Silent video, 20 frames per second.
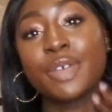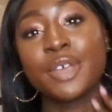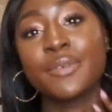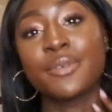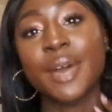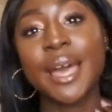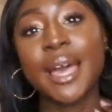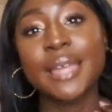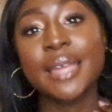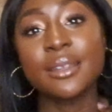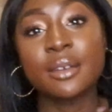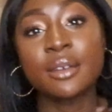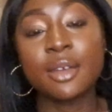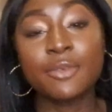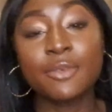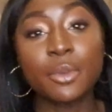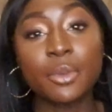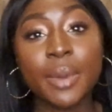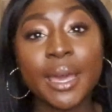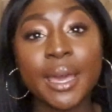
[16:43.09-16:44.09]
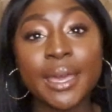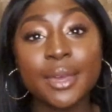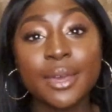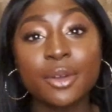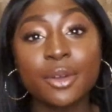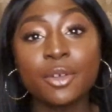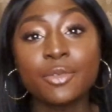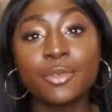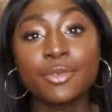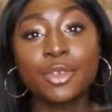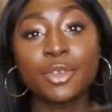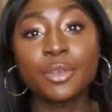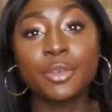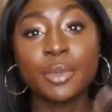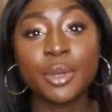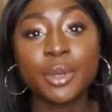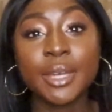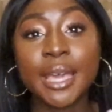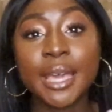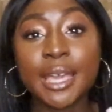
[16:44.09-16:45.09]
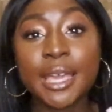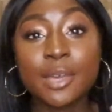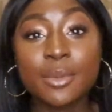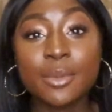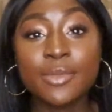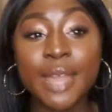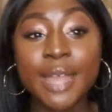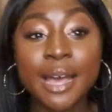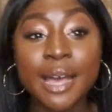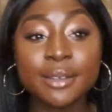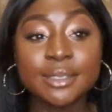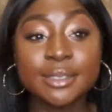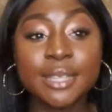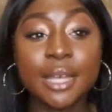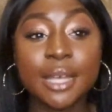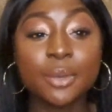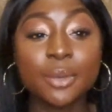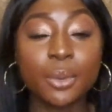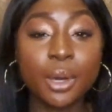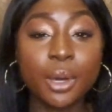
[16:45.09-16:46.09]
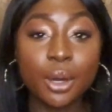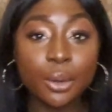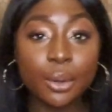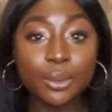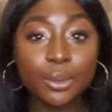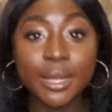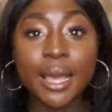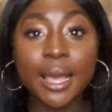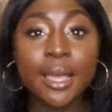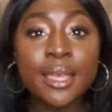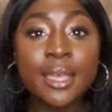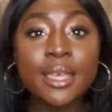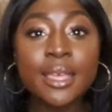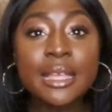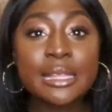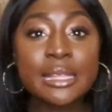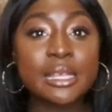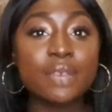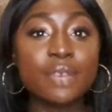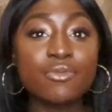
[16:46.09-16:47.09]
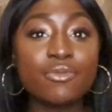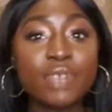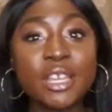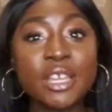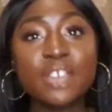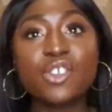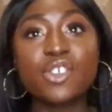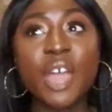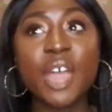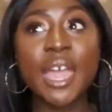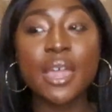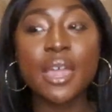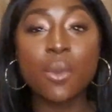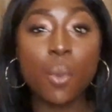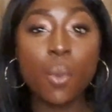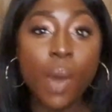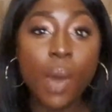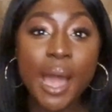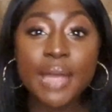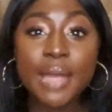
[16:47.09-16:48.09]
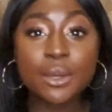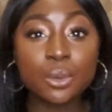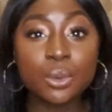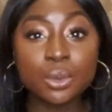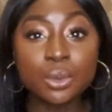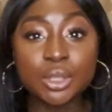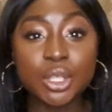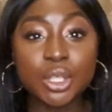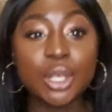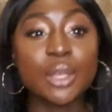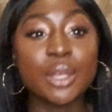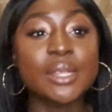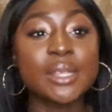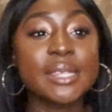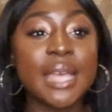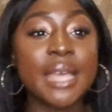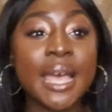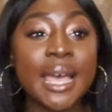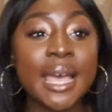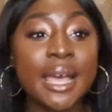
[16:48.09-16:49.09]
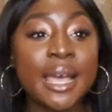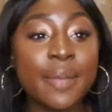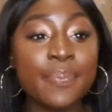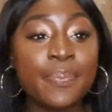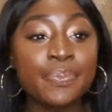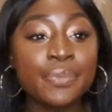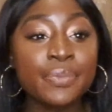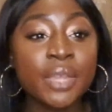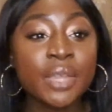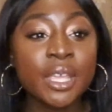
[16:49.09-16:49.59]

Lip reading: If I had another way of communicating with the outside world, like to reach a wide audience and